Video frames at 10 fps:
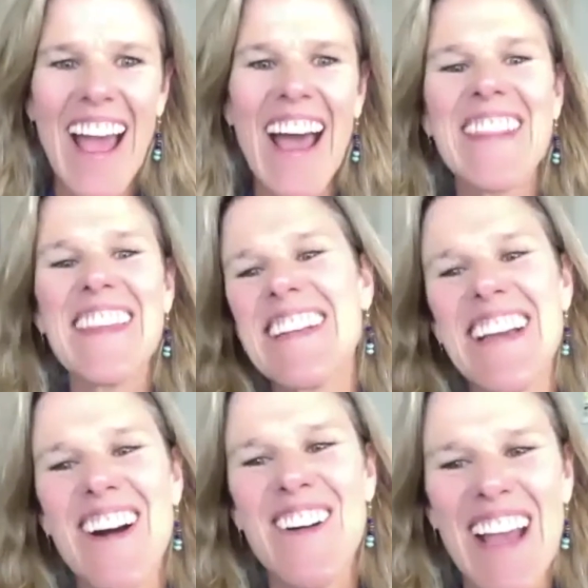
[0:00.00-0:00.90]
and then,
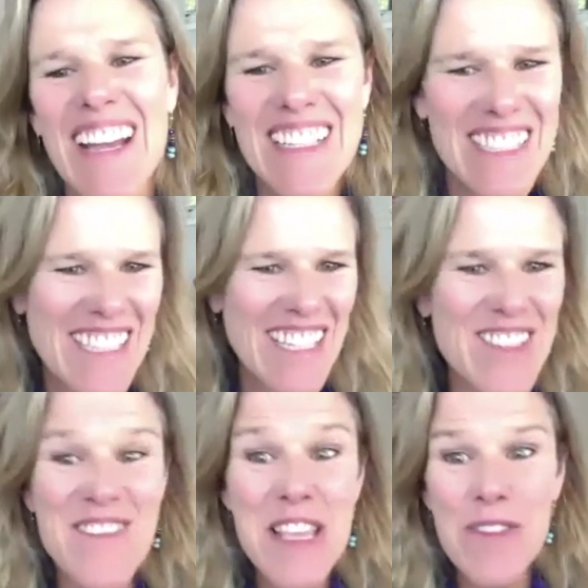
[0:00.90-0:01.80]
okay, can
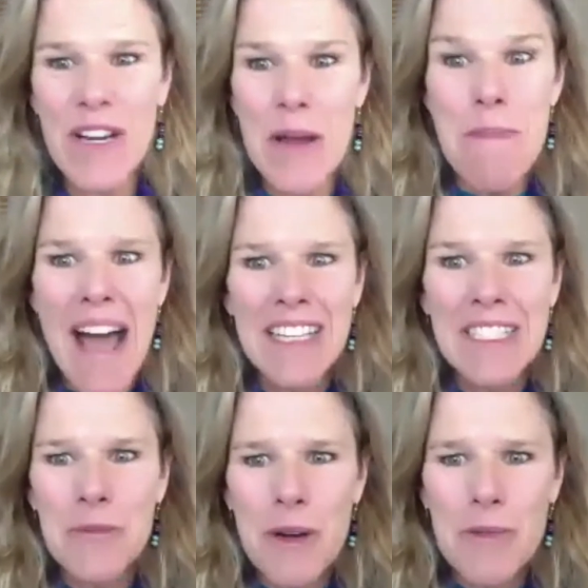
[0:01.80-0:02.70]
even
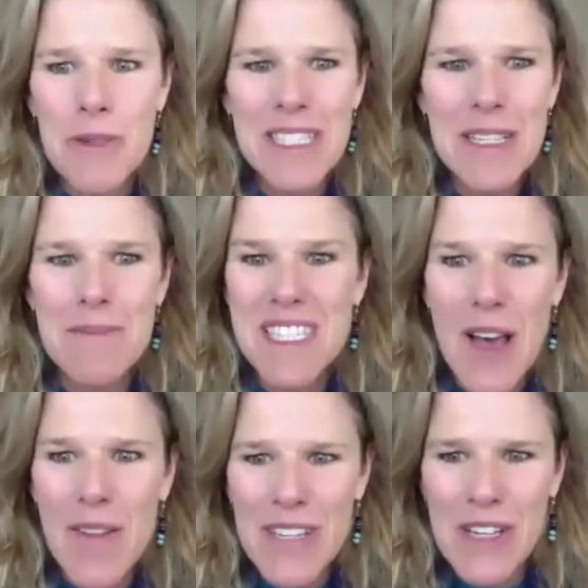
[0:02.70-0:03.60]
imagine what Wisdom
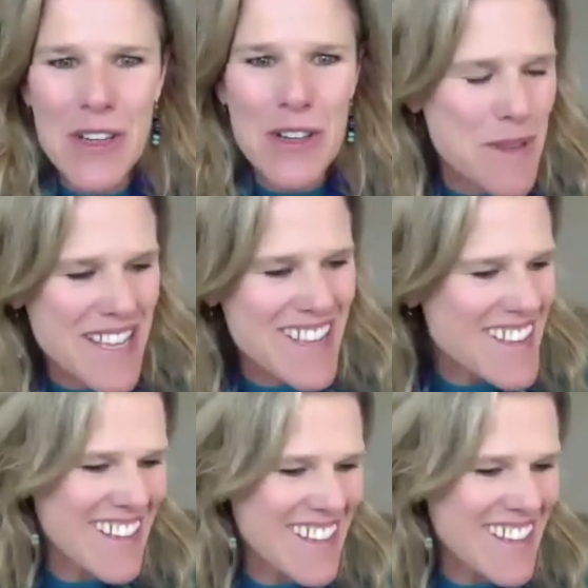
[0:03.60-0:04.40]
7 could be?